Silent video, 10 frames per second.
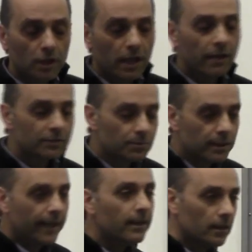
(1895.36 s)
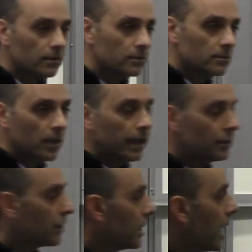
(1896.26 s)
going to have some data
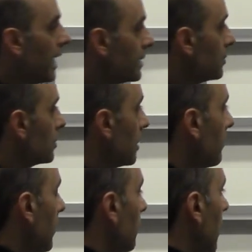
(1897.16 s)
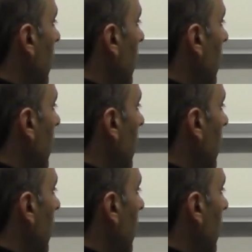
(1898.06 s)
and you're going to ask yourself, all right, well,